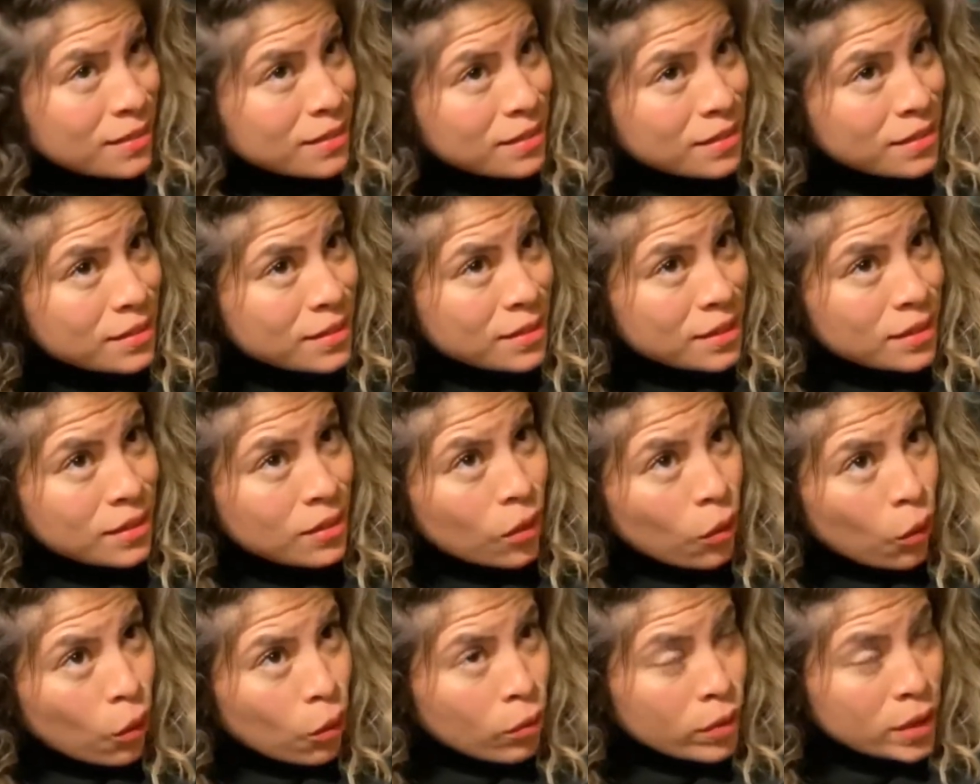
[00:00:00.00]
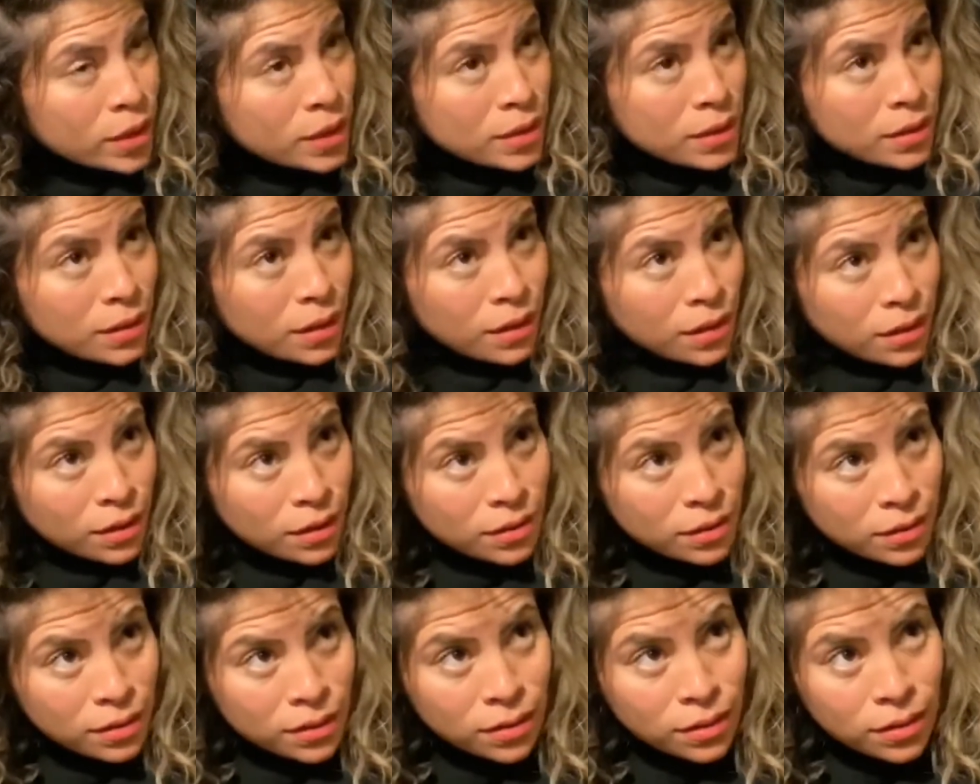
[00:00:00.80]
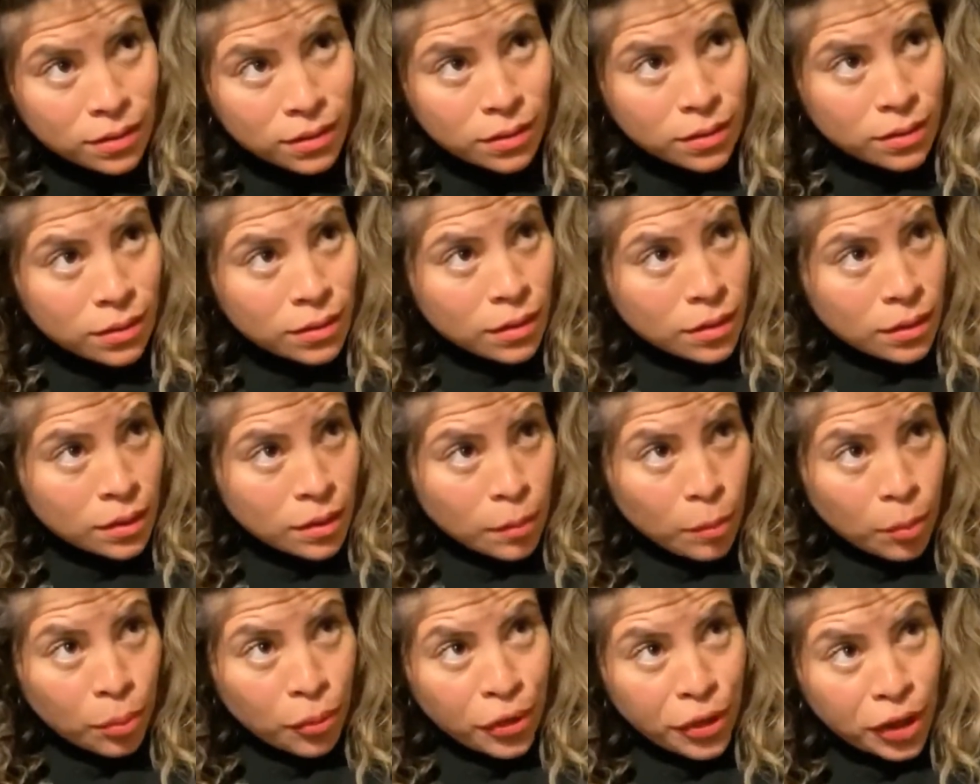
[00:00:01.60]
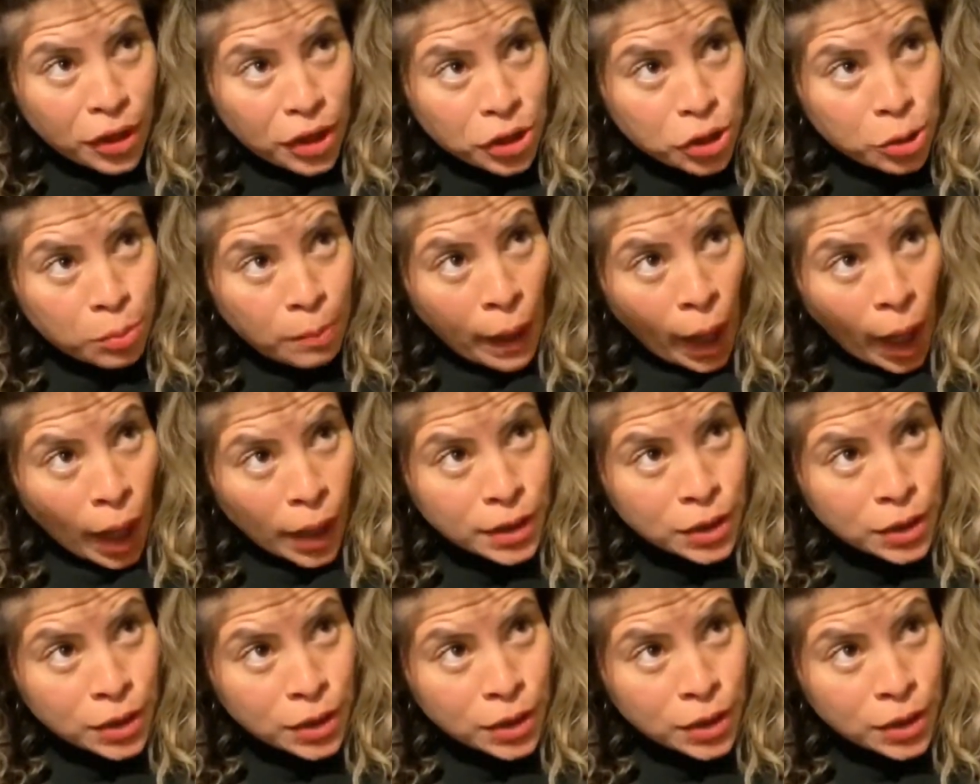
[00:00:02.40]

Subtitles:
He always does. Preach, Pastor.